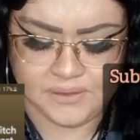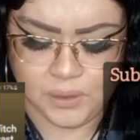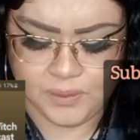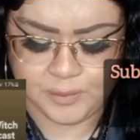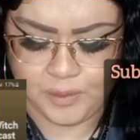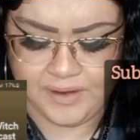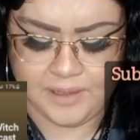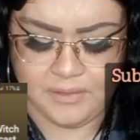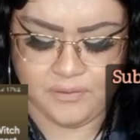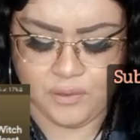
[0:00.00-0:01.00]
It's always
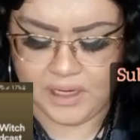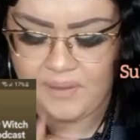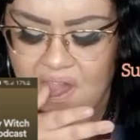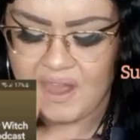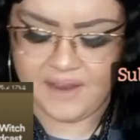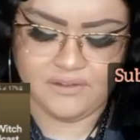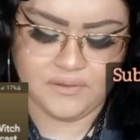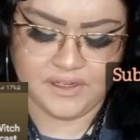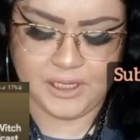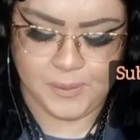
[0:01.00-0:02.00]
provided before every
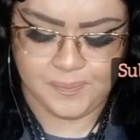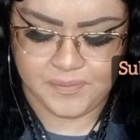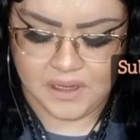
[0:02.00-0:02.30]
video.